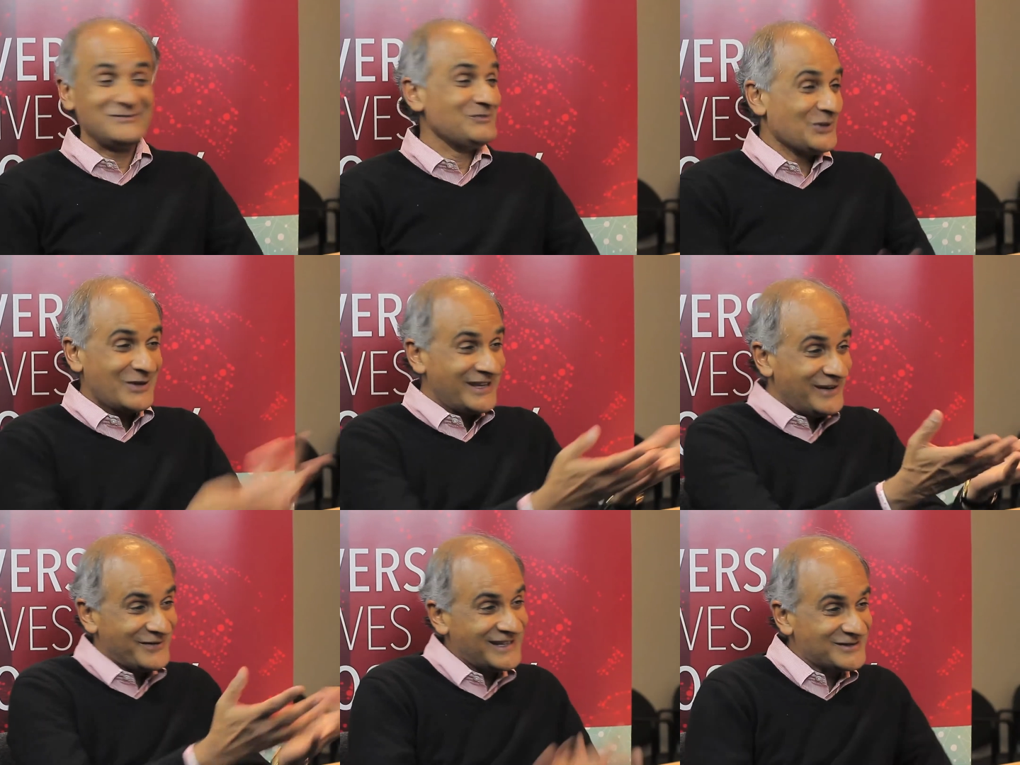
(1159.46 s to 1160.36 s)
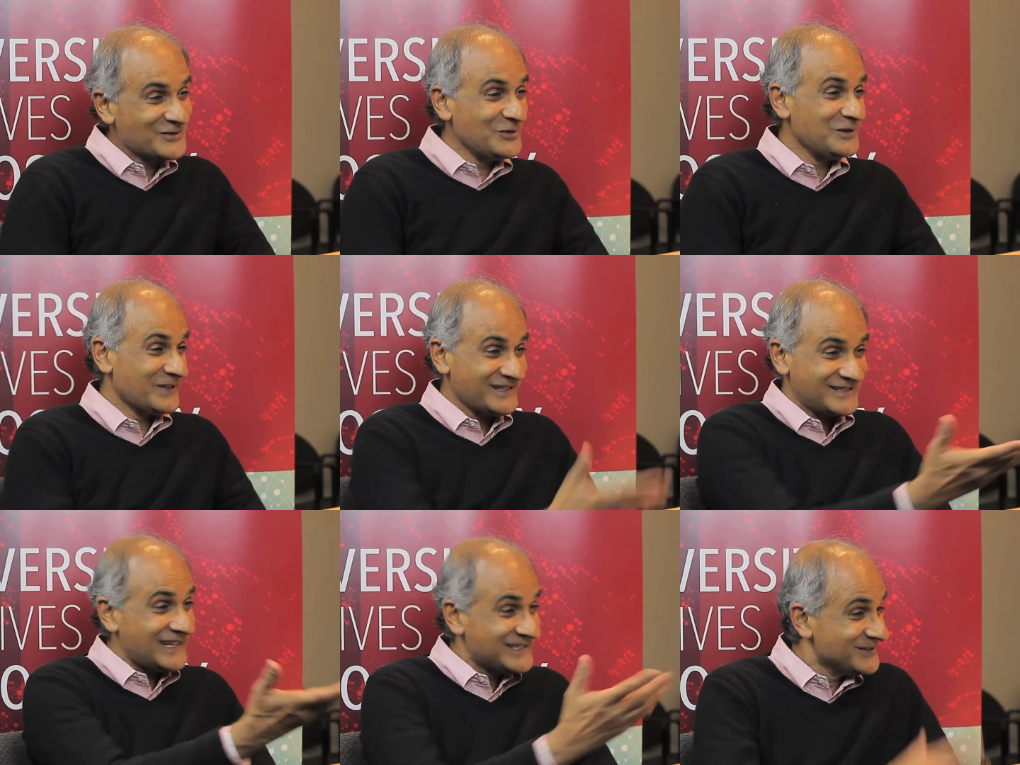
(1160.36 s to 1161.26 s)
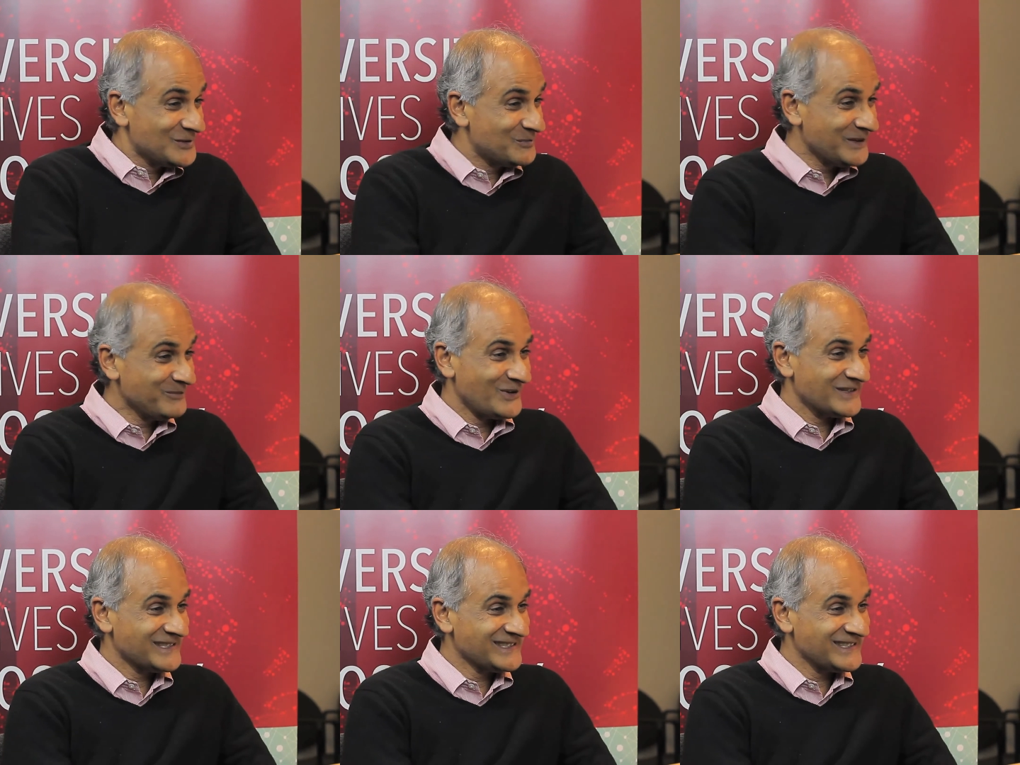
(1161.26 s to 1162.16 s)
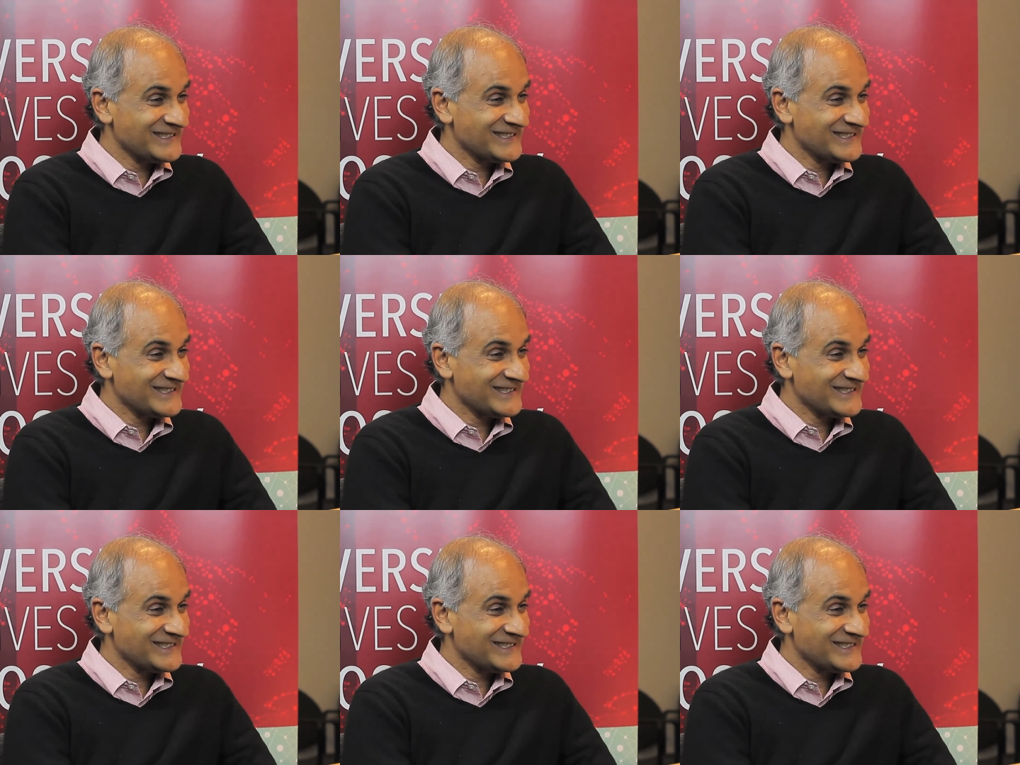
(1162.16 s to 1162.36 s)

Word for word: So I love that story, because that is your ping pong, isn't it?